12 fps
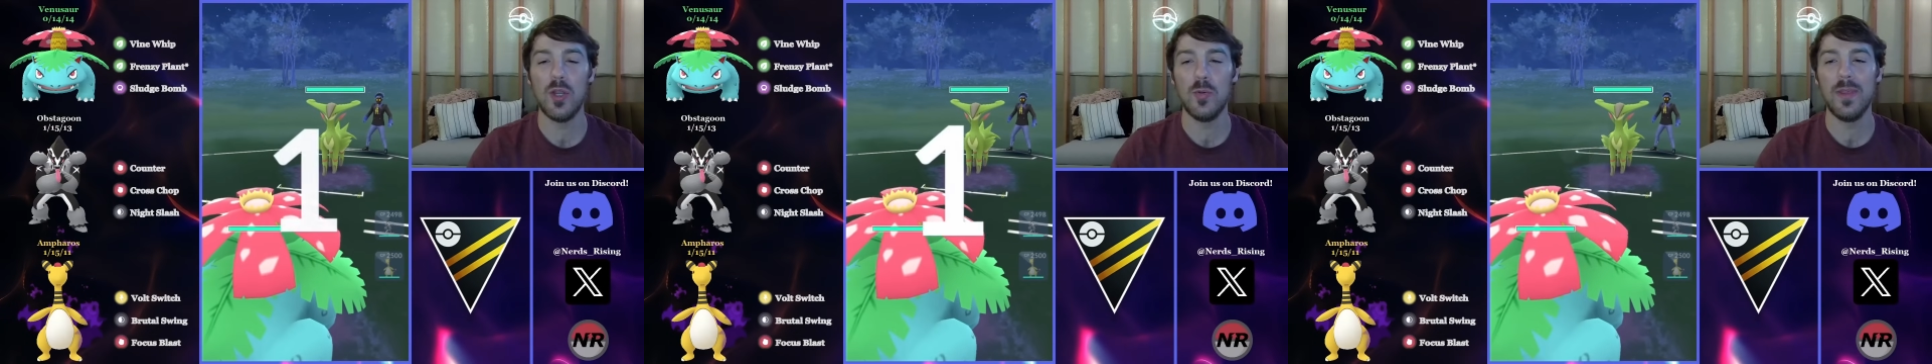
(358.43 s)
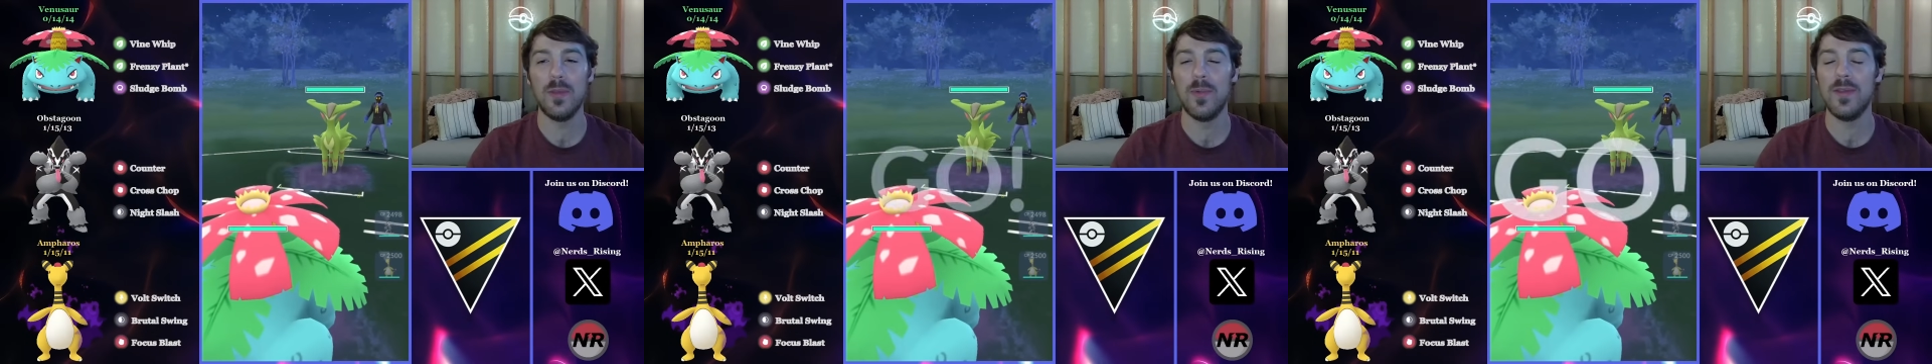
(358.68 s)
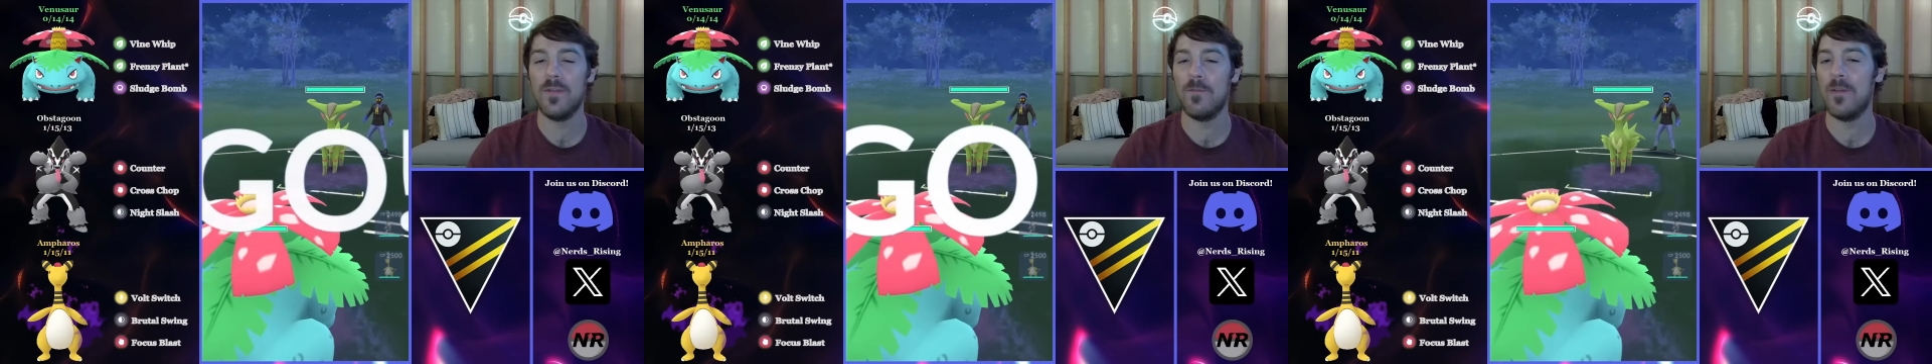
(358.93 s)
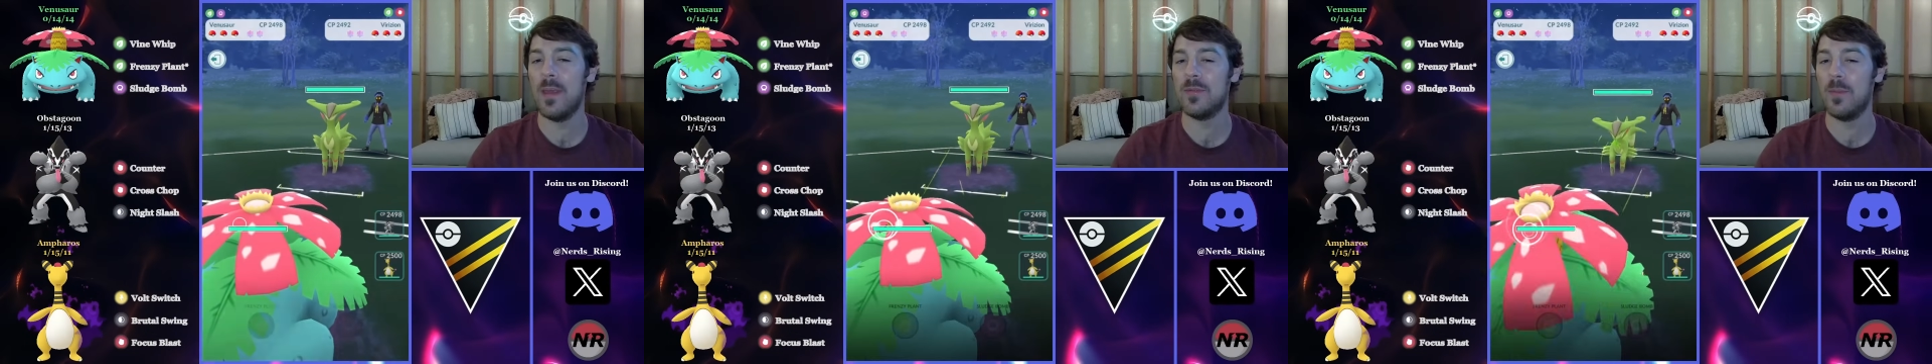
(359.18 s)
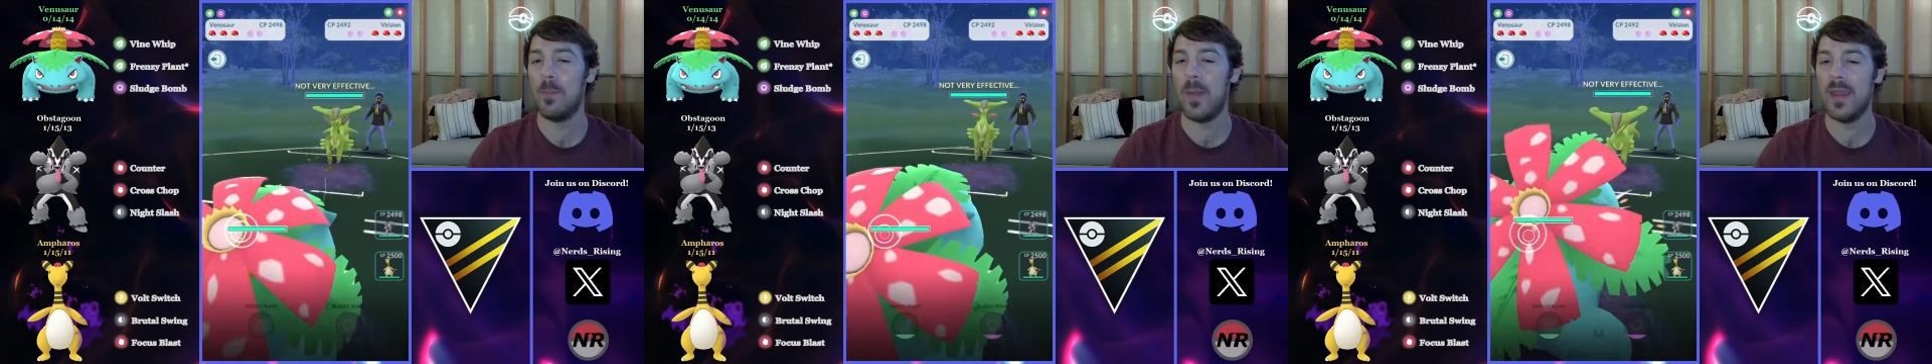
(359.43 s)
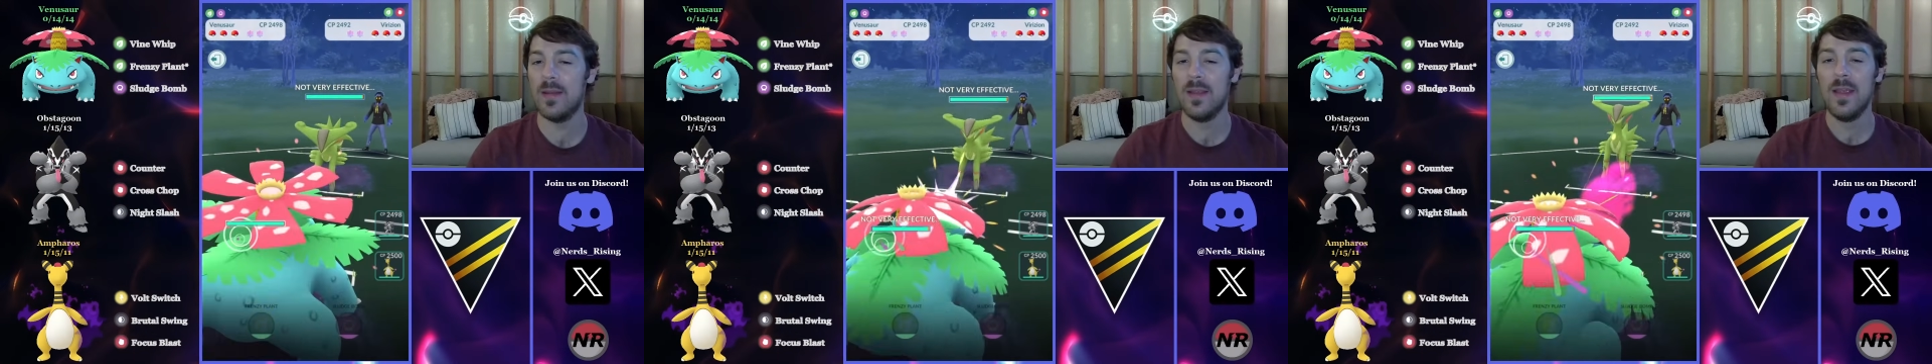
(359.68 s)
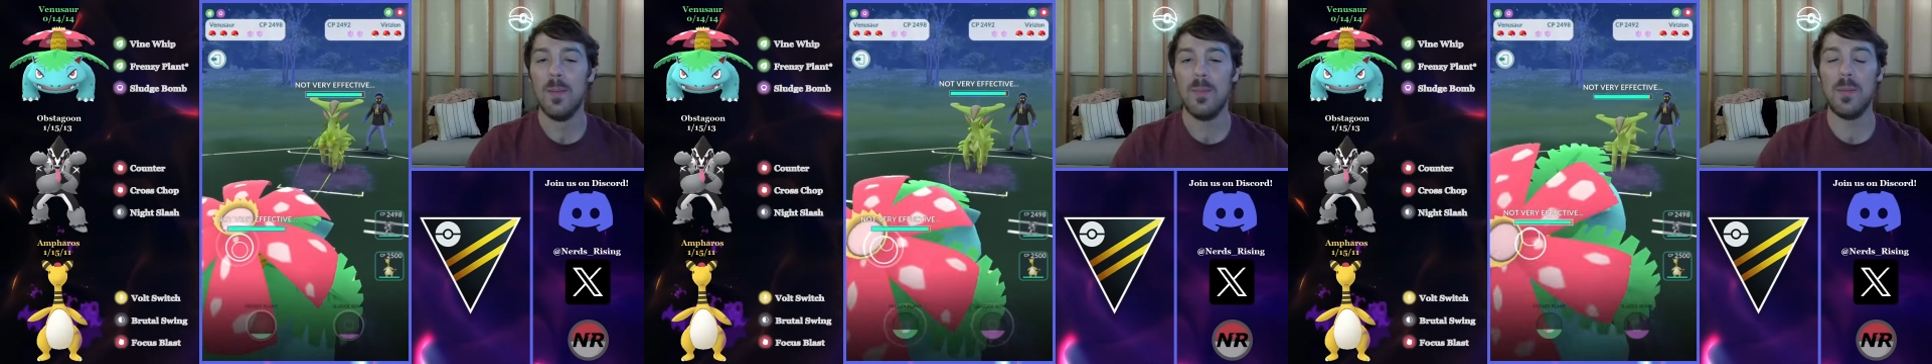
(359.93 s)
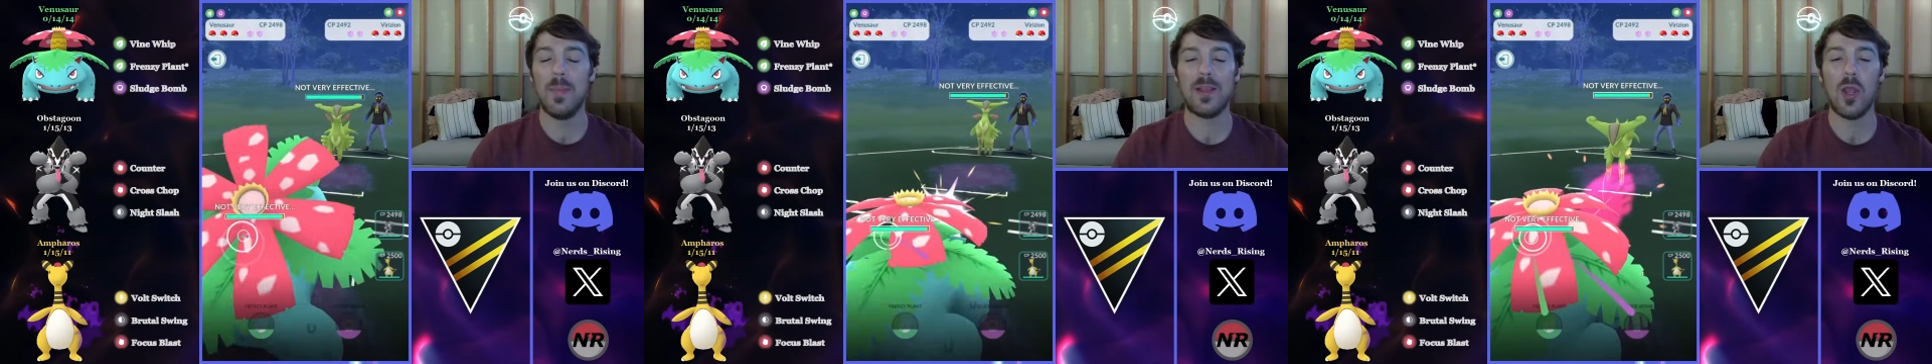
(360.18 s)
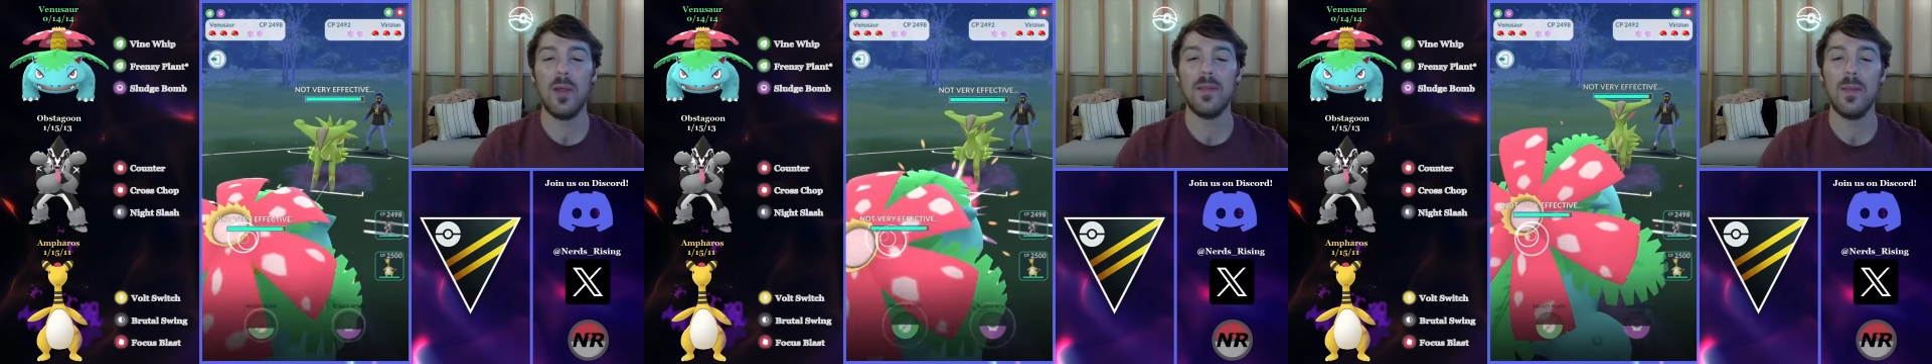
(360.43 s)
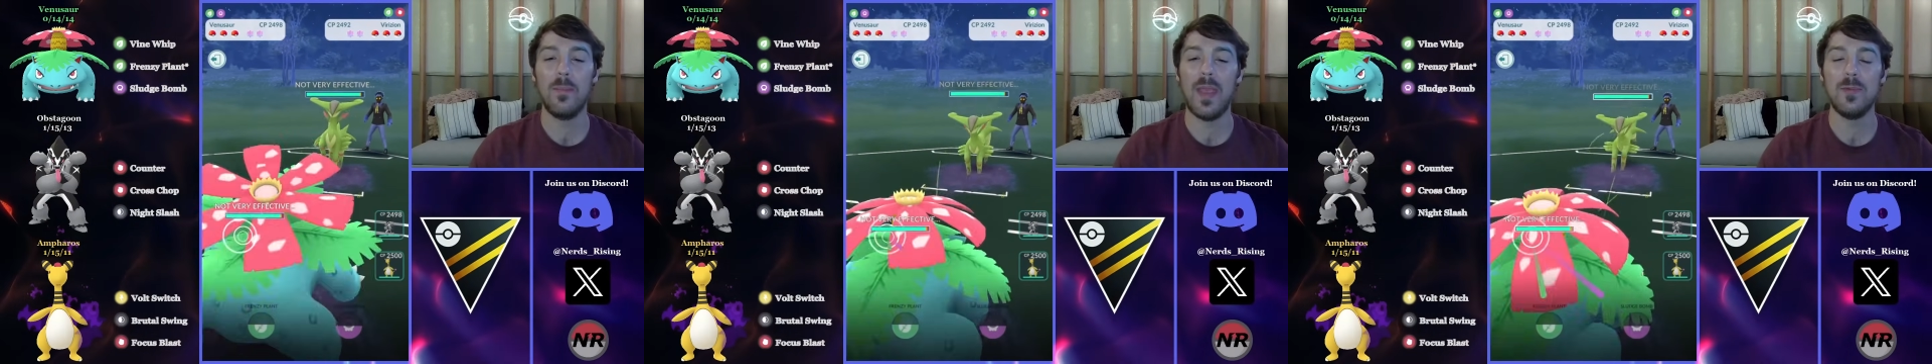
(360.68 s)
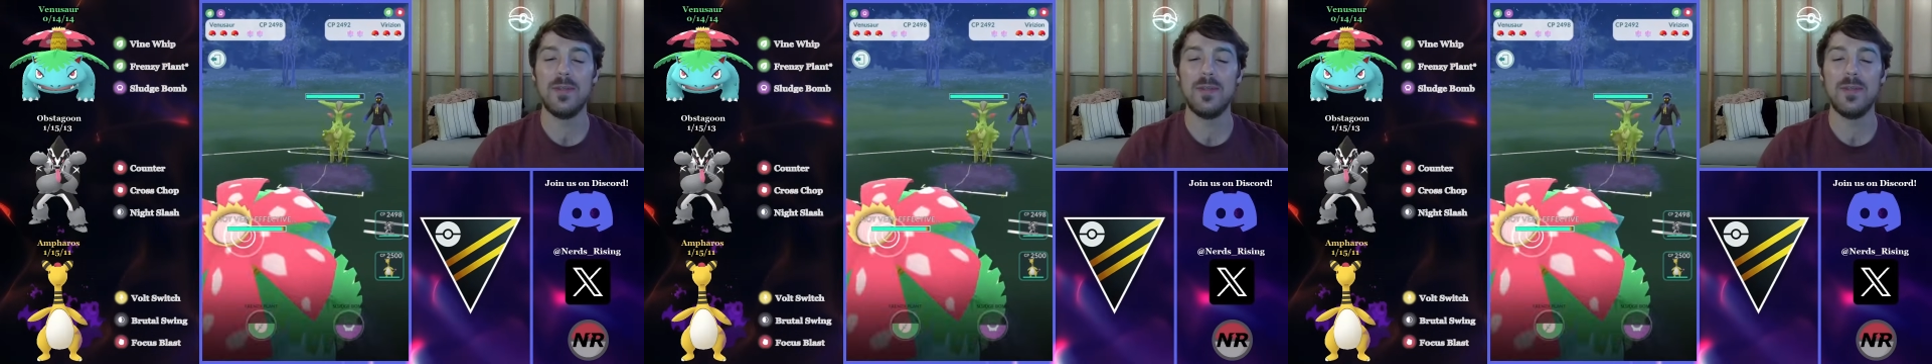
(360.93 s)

No really reason for them to bait, but by calling the bait,